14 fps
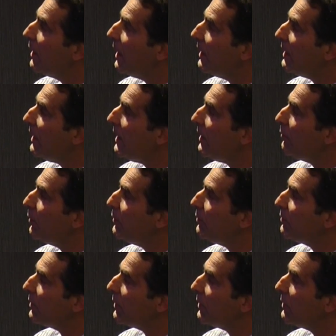And again, we
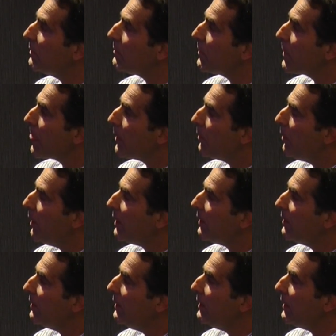showed quite
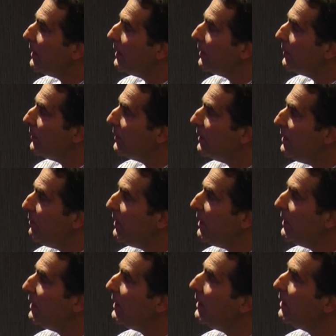clearly
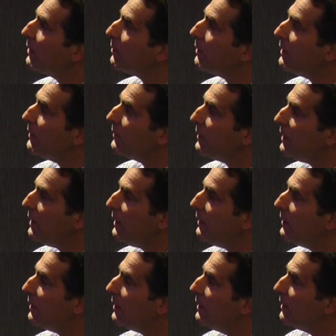significant increase
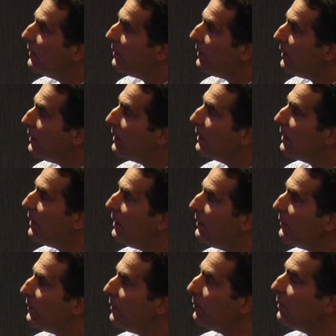in the
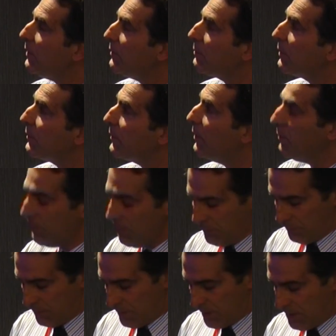E-series resolvins
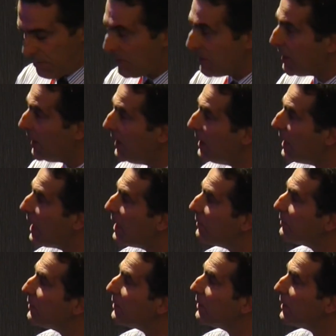from EPA
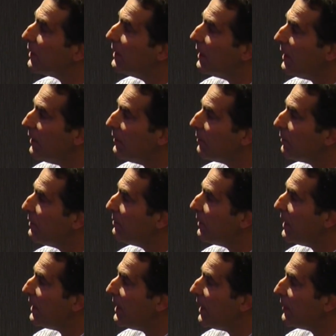after N3
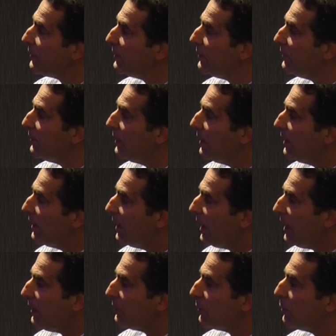fatty acids,
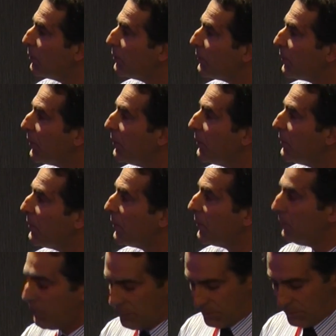as also
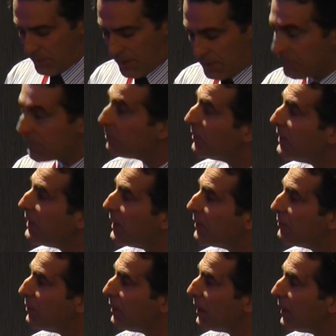those derived from
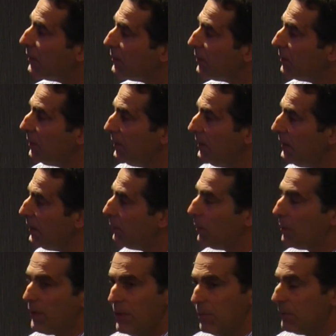DHA. So clearly
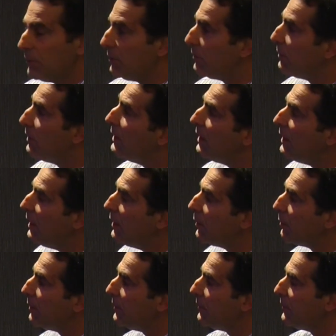we're able to
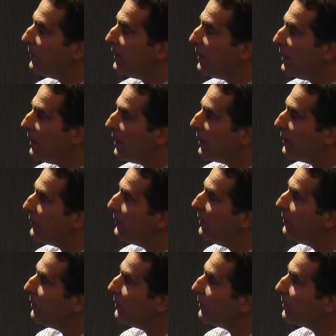increase their
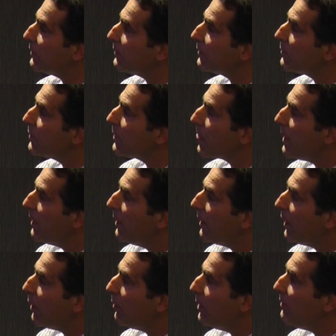synthesis.
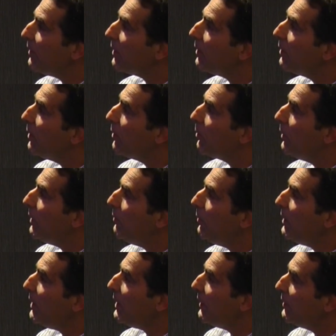However, when
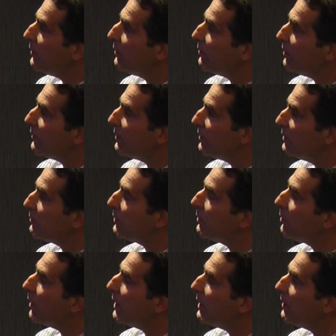we, and this is just a
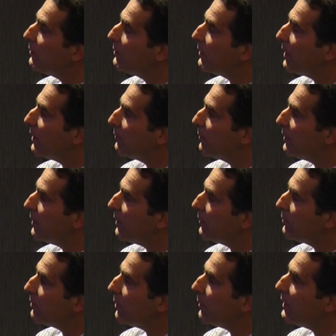different way of
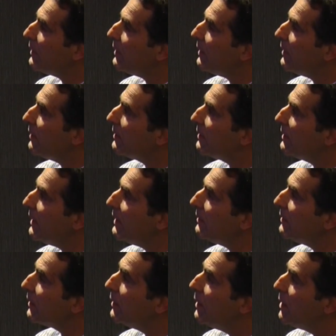showing the
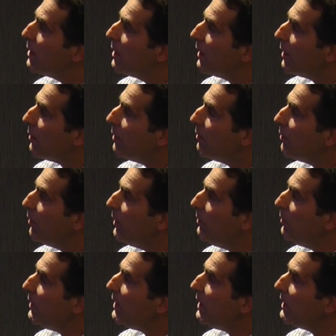data, however,
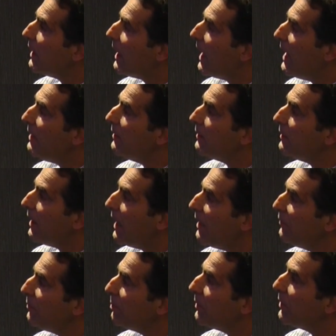when we added
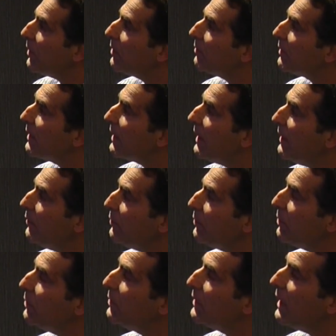aspirin over the last 2